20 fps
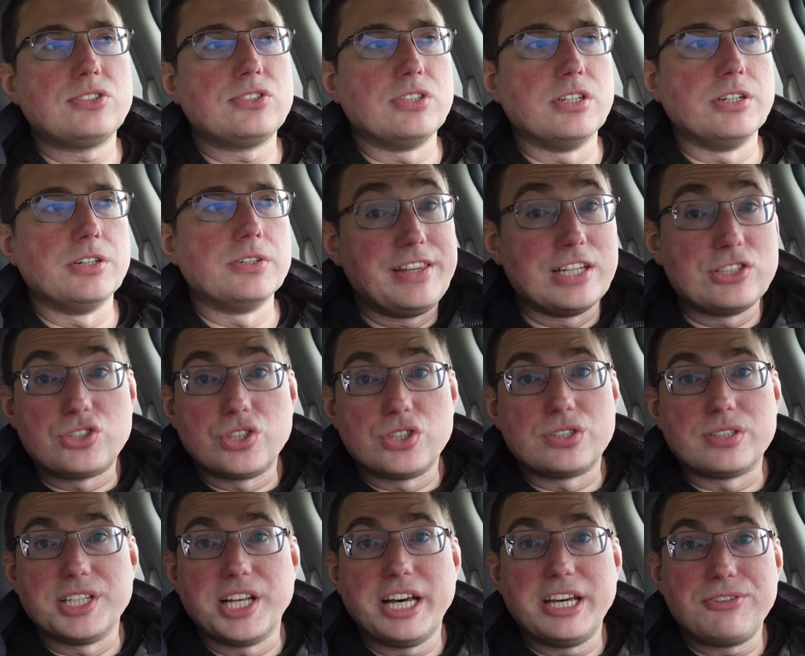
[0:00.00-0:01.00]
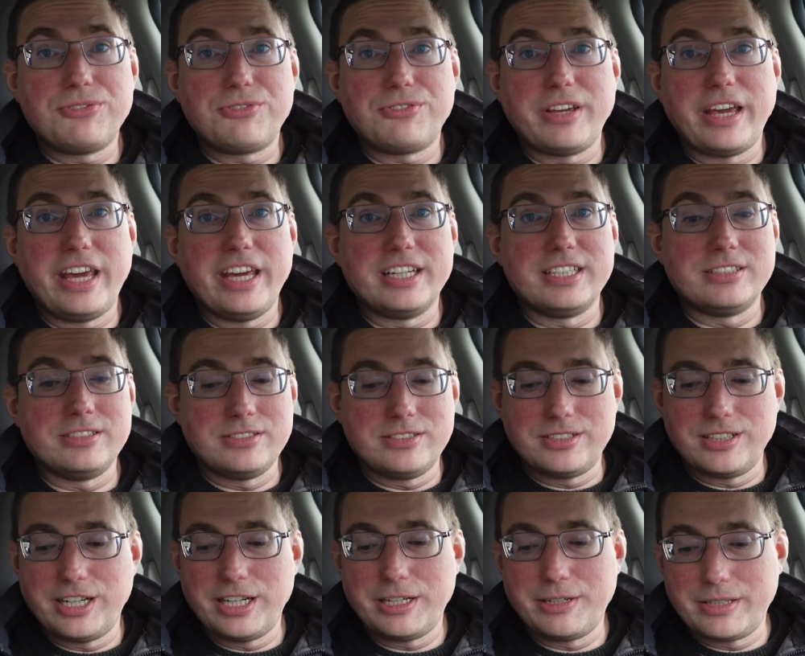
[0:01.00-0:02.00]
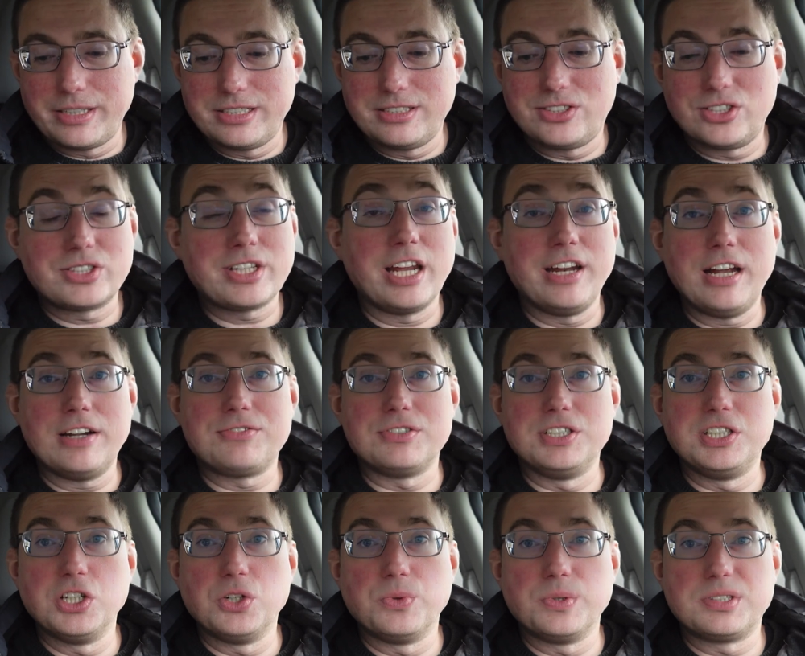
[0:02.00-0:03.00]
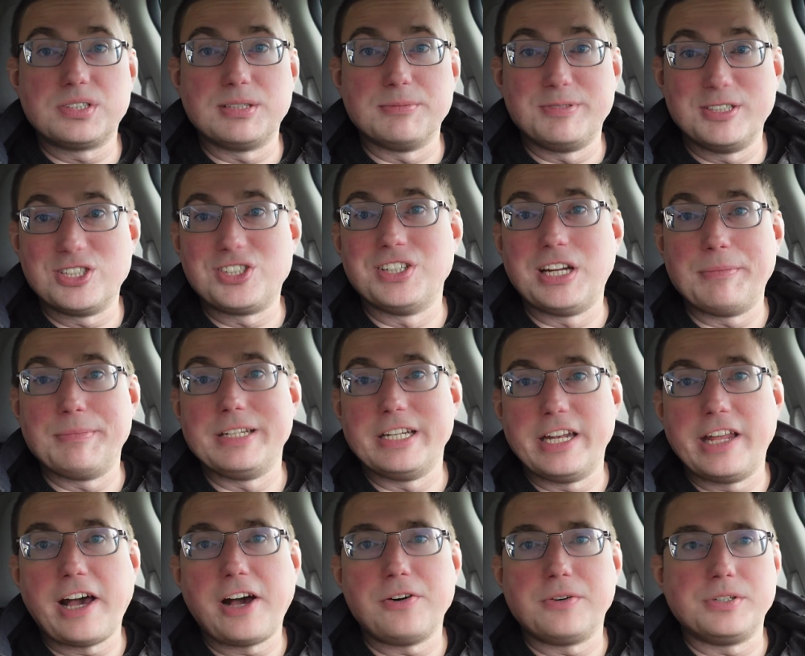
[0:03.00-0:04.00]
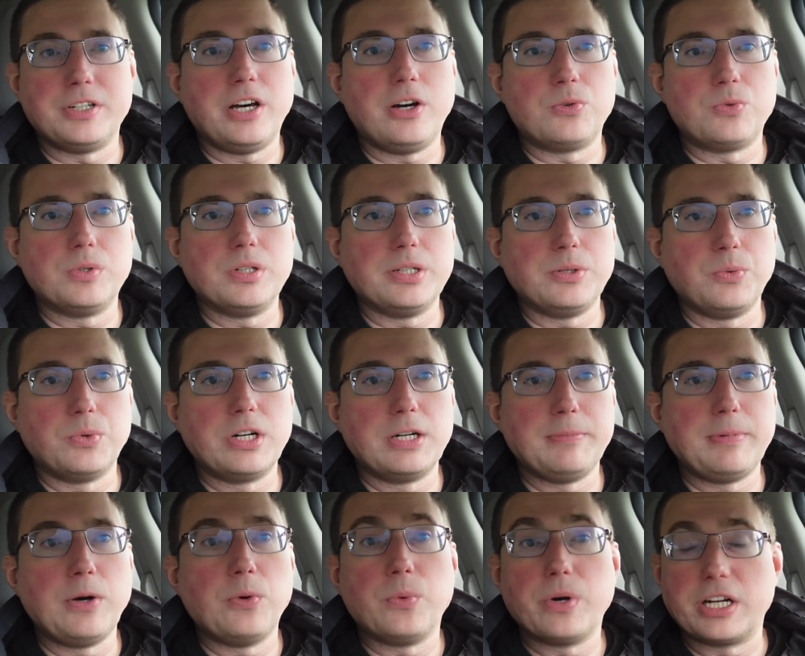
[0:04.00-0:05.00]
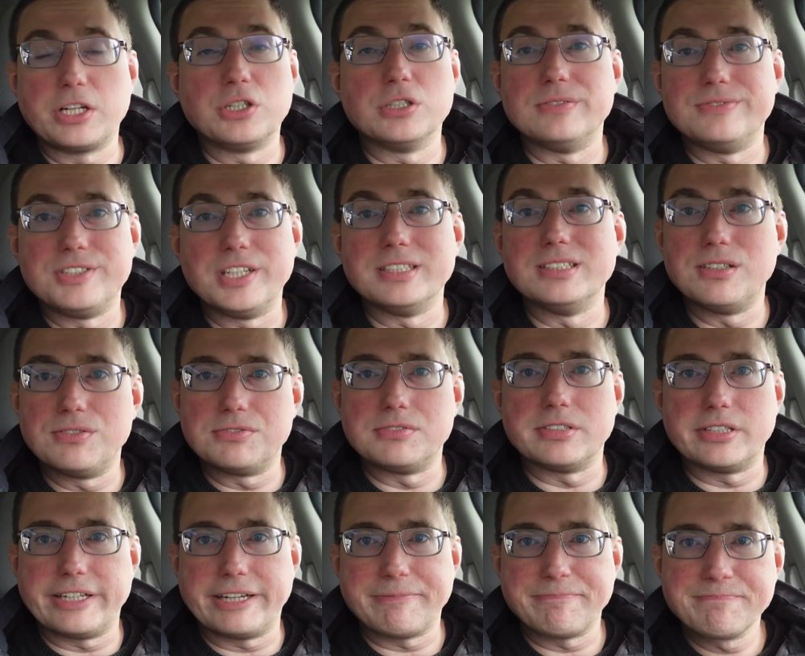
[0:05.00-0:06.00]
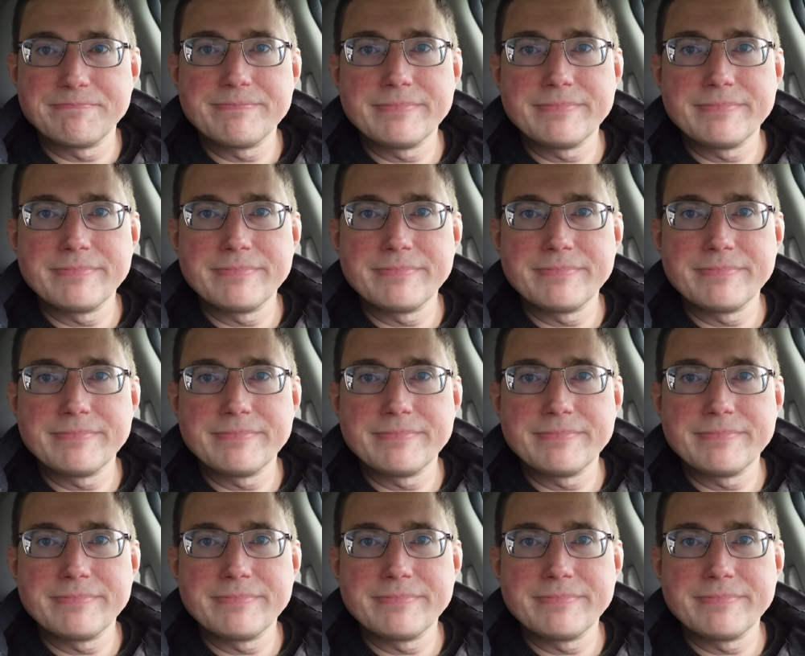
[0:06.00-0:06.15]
So that's just life, and just kind of have to deal with the position I'm in now and not really worry about what I could have done differently.